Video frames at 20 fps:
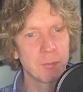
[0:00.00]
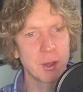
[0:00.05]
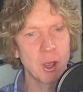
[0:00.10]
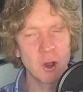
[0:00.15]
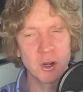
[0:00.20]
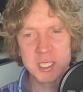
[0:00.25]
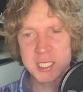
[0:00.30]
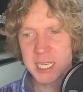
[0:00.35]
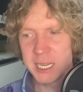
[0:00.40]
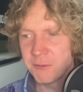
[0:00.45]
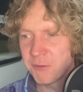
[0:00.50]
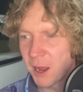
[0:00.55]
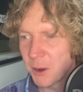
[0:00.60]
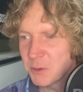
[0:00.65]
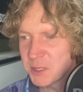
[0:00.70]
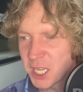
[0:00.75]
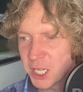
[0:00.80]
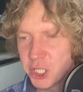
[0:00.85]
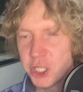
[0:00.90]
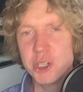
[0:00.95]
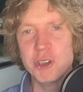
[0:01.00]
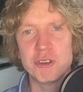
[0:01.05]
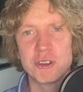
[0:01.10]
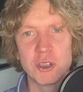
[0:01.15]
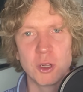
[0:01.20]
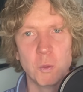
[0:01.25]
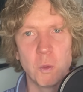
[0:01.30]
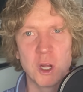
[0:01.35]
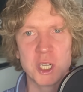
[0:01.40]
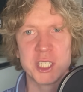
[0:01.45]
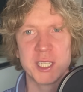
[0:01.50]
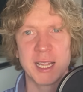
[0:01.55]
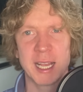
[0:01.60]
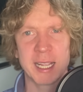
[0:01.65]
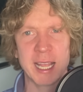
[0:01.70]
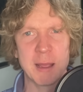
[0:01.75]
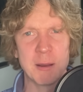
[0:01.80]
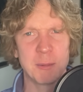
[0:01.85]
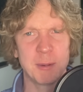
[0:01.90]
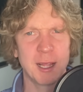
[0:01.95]
Honestly, if I was a neutral watching that
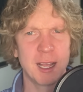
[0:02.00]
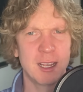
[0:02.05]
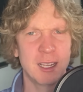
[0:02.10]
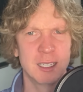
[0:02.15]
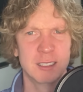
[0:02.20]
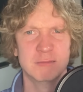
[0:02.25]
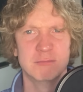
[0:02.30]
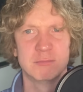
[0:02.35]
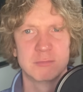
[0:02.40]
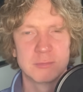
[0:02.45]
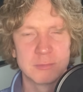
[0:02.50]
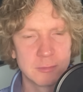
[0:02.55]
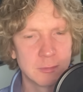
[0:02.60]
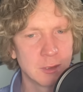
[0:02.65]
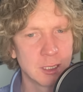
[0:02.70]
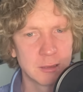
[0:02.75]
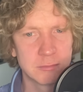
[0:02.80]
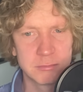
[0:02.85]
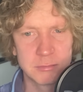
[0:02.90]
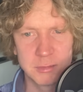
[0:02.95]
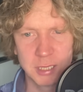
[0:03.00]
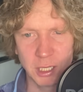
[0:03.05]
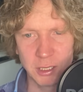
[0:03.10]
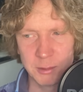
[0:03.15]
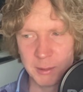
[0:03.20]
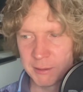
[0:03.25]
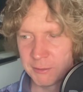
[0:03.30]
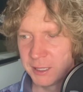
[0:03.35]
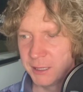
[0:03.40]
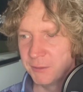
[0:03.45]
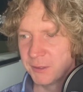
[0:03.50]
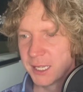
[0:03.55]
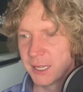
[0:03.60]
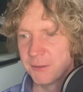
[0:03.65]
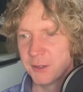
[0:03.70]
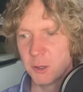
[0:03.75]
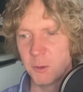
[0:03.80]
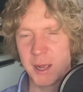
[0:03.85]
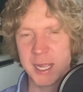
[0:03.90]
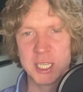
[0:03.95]
game, I'd be like, oh, well, Tottenham haven't even
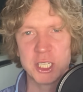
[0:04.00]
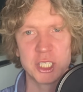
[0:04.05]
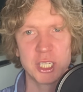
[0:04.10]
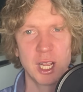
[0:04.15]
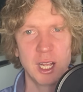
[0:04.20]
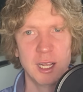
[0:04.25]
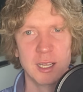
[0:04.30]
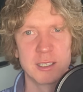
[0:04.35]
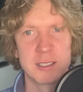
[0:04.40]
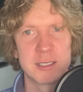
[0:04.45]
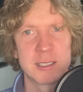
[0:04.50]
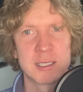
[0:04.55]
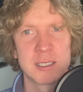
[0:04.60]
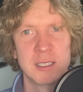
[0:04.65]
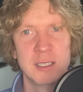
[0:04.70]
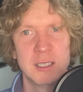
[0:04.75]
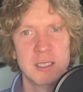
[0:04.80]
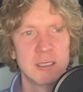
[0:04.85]
given away a chance.